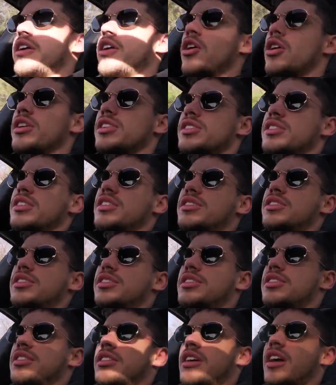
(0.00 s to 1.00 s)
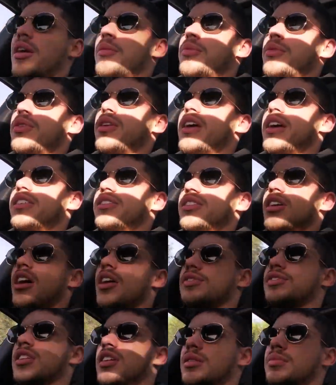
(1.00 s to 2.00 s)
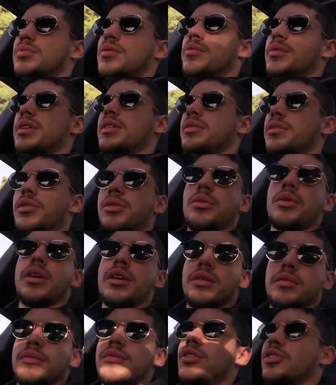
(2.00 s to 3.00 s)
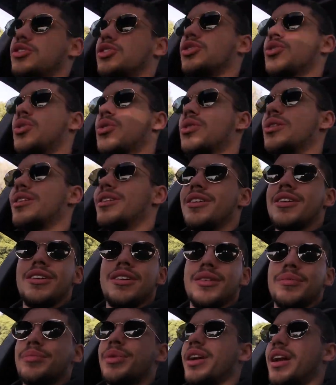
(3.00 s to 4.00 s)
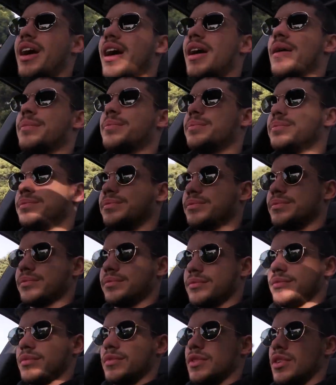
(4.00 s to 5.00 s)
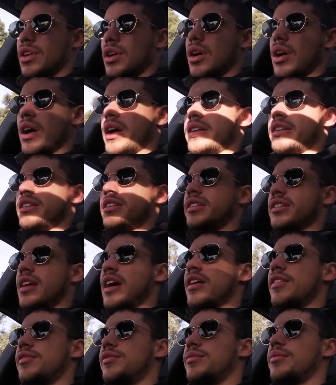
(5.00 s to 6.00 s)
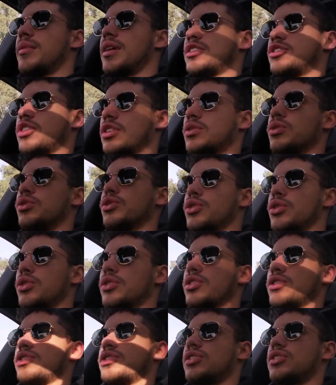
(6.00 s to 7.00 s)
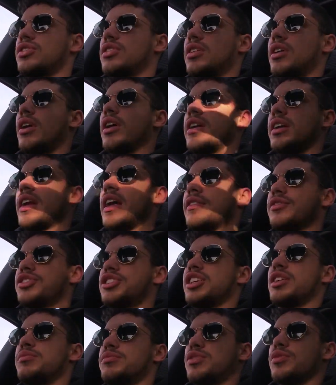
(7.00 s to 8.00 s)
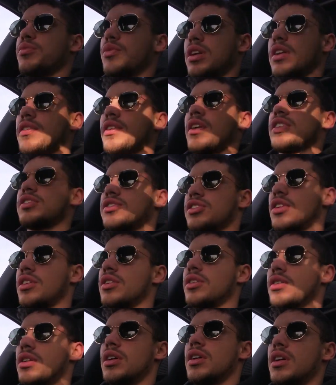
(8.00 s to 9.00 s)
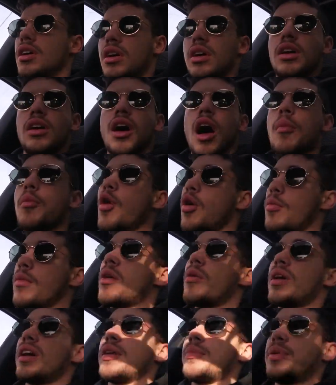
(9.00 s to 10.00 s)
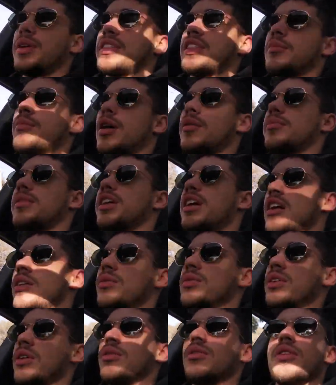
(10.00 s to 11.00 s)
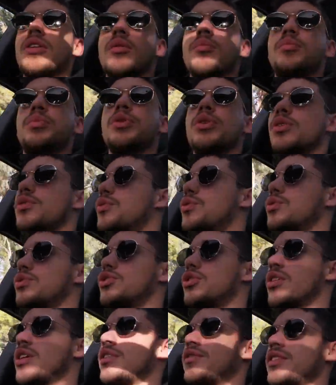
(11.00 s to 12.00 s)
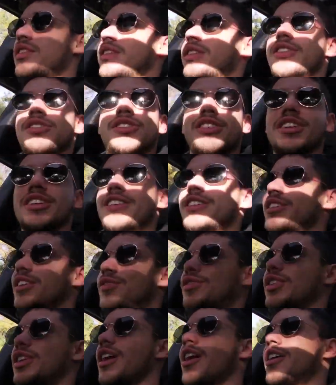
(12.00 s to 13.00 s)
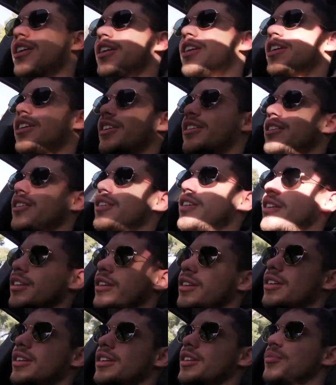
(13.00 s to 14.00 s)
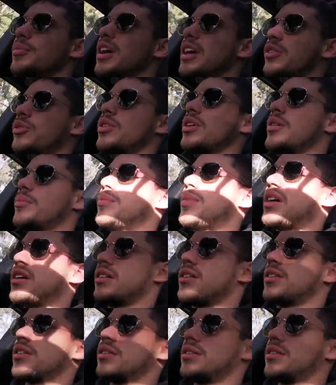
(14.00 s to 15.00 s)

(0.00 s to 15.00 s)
guys. It's a couple of days after, probably 3, not sure. But I didn't have much I could do because I didn't have shims and whatever, so I'm on my way to pick them up now. We're going on a beautiful drive in the Z, if you can't hear in the background, but